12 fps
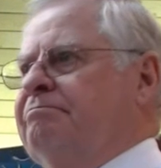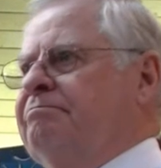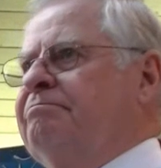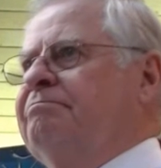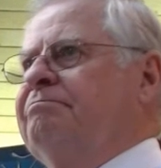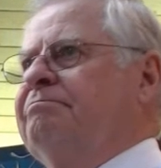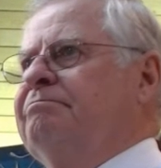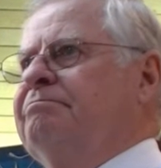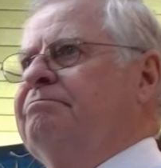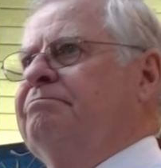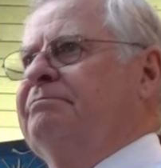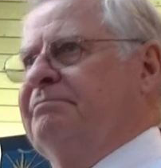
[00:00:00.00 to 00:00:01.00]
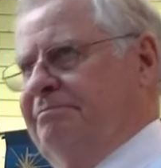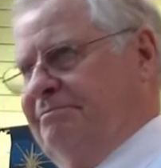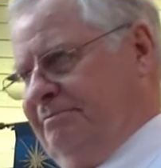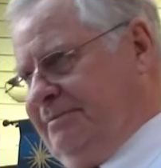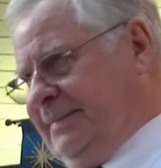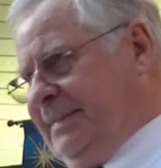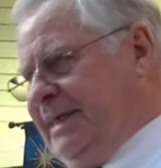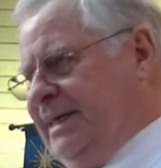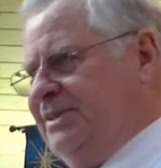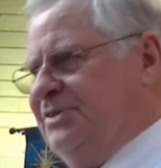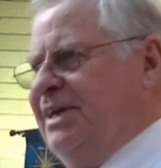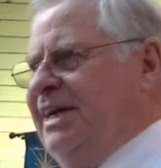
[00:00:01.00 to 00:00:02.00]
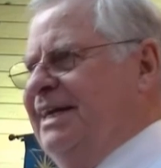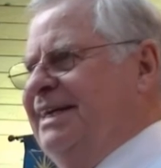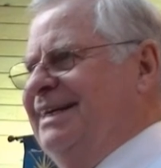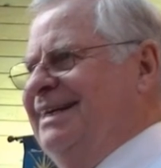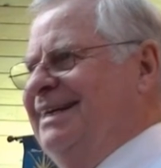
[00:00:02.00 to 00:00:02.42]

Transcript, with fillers: Yeah, them. That's right.